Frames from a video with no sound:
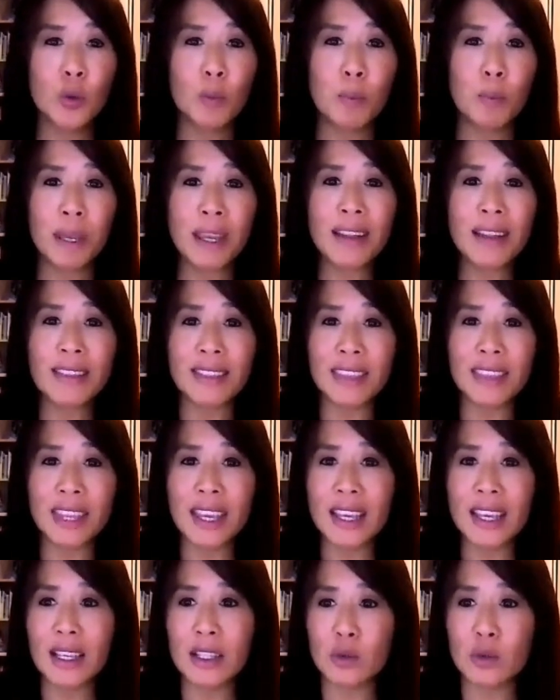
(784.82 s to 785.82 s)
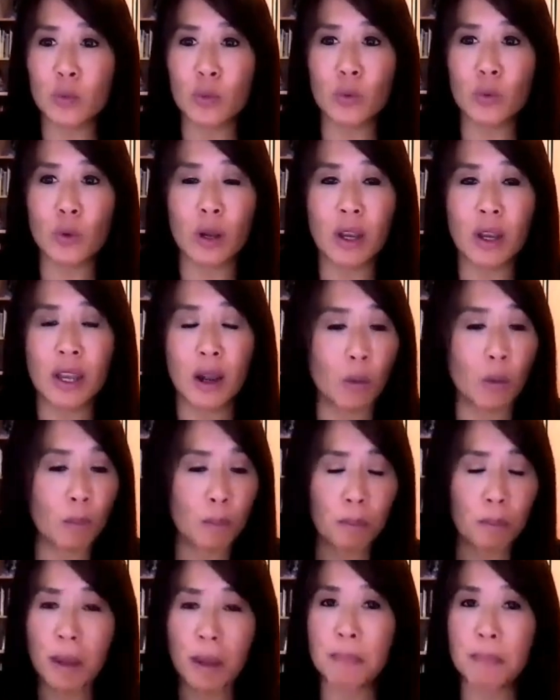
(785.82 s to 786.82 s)
big things,
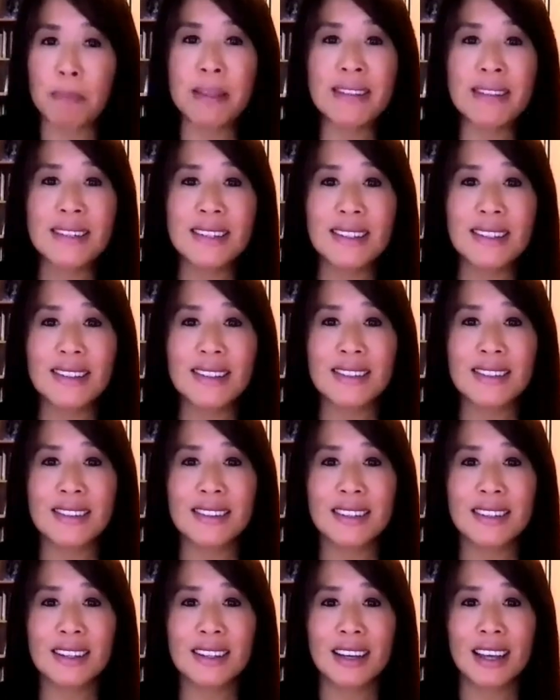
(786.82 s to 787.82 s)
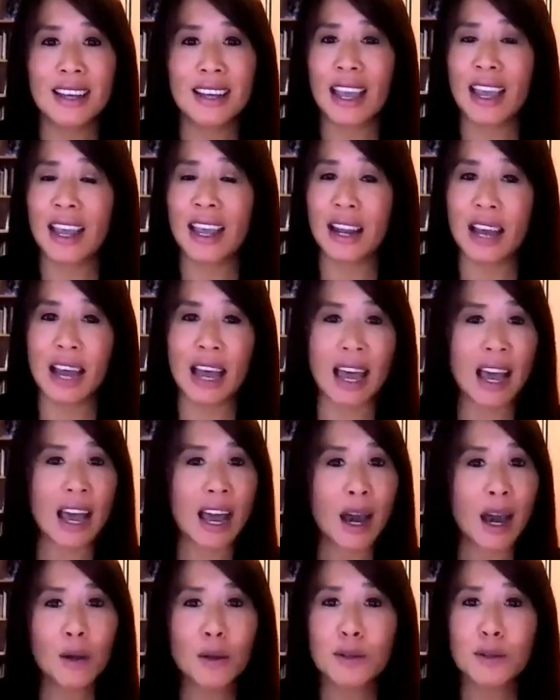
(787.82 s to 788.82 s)
my business and a
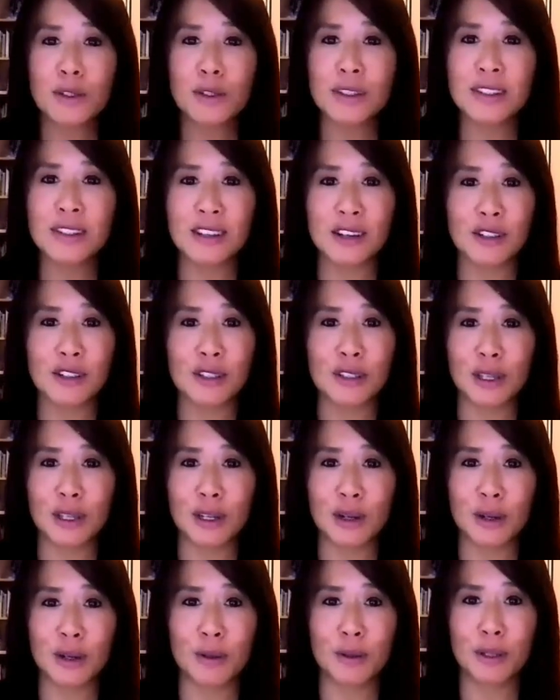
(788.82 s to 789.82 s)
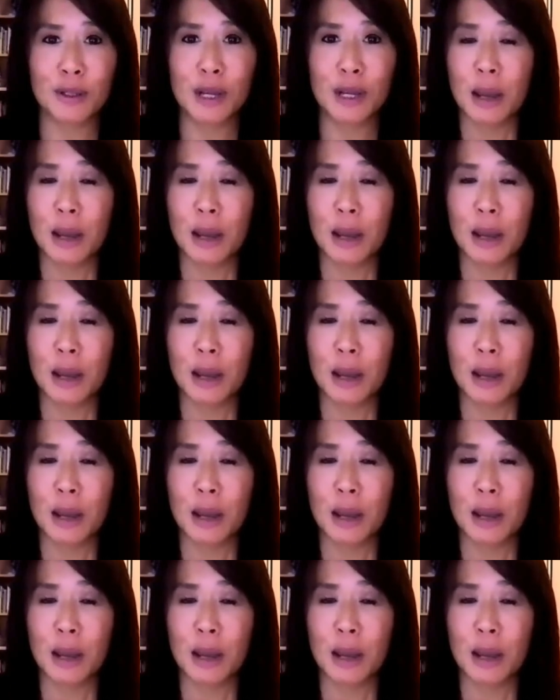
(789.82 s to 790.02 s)
house in Sausalito.